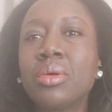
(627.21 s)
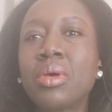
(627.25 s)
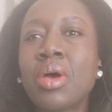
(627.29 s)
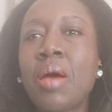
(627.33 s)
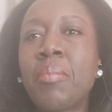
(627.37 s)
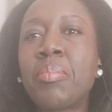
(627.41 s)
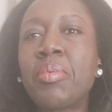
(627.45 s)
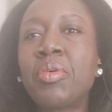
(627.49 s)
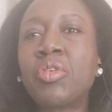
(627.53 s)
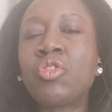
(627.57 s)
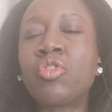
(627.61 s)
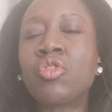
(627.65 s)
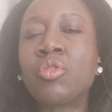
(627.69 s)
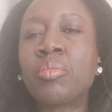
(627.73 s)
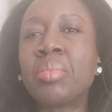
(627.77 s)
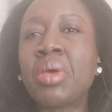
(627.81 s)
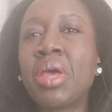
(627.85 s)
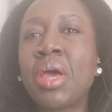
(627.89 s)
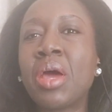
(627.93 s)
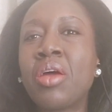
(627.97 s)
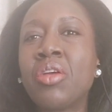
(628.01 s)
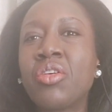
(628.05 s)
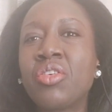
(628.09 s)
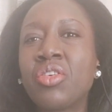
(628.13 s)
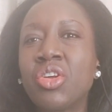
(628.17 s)
Happens to
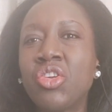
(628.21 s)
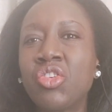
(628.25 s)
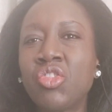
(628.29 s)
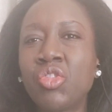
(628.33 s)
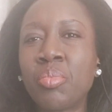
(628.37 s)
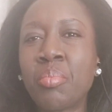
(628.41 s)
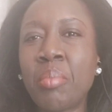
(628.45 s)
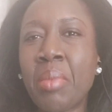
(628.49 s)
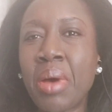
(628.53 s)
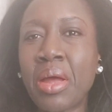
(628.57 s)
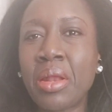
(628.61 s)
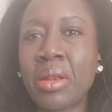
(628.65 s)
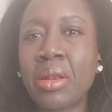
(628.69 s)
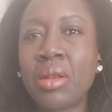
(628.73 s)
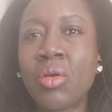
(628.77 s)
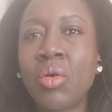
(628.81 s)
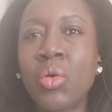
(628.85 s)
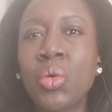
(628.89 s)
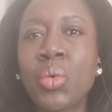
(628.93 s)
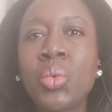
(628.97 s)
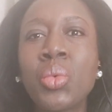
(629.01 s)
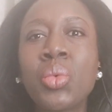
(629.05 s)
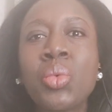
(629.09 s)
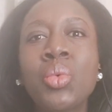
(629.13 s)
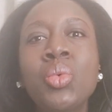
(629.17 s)
be a rich man
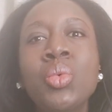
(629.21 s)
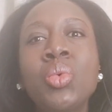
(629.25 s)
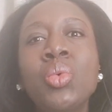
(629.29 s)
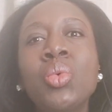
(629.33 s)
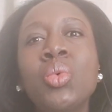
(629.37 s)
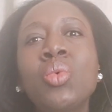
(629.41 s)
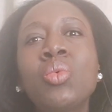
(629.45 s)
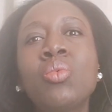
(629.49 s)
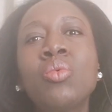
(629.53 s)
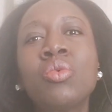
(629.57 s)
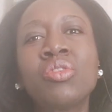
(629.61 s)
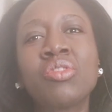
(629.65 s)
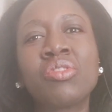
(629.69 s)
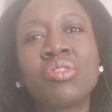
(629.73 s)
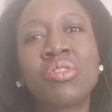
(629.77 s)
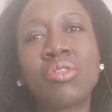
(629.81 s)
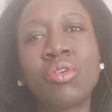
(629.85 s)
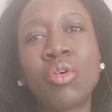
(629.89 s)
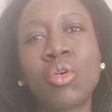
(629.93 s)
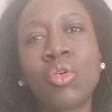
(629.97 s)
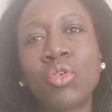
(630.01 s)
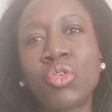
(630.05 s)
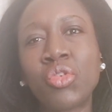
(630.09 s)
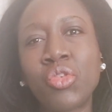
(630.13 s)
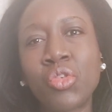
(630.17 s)
who was
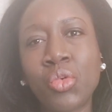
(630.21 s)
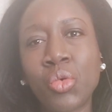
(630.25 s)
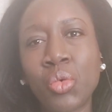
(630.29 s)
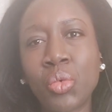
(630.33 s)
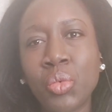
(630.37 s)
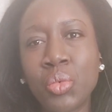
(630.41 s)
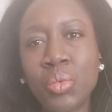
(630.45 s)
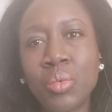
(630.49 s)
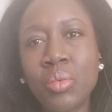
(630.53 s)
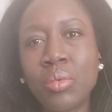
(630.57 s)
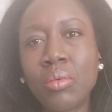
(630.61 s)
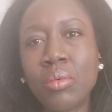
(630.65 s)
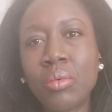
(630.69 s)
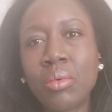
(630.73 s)
also